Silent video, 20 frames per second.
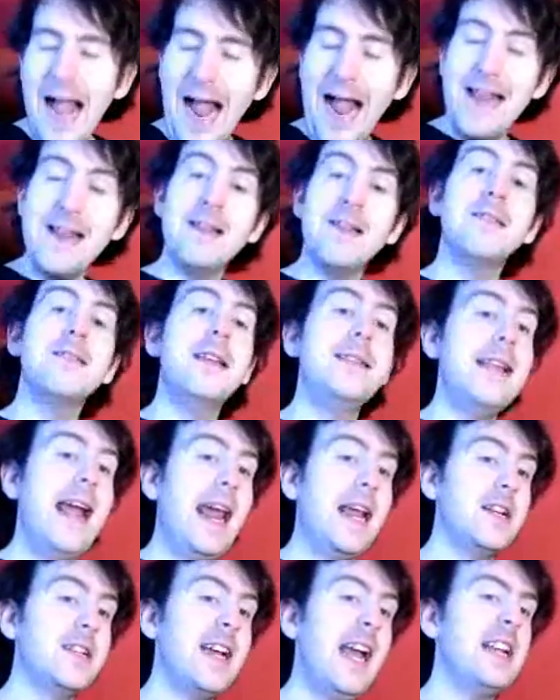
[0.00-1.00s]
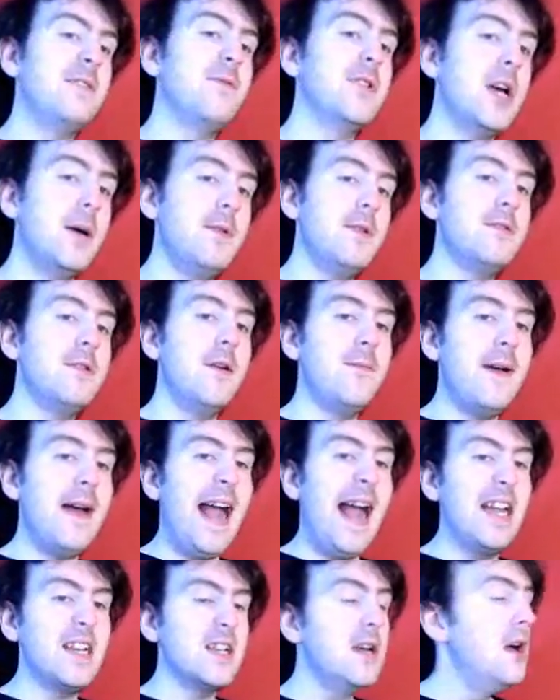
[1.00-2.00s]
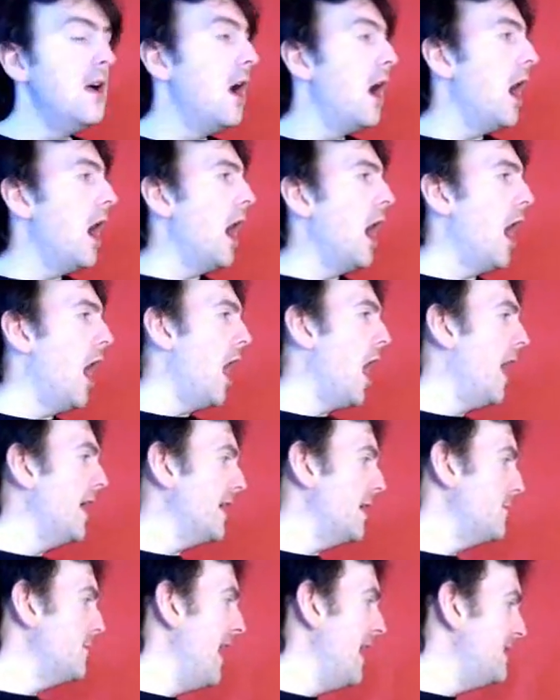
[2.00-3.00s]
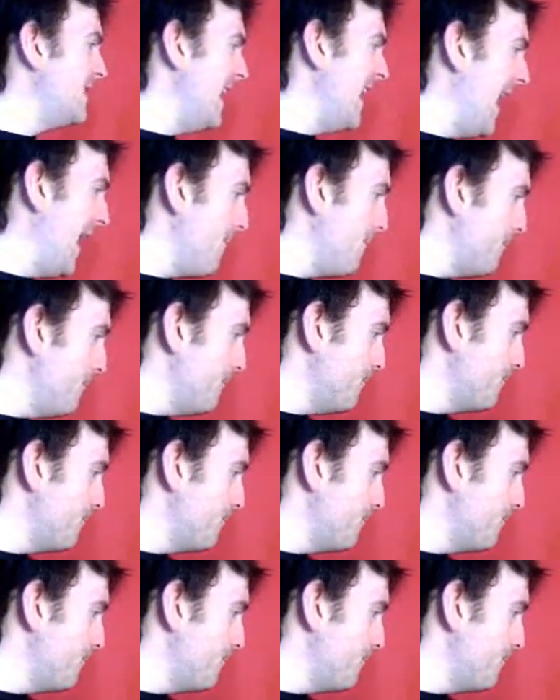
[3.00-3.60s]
then the name change will come into effect. Are you ready?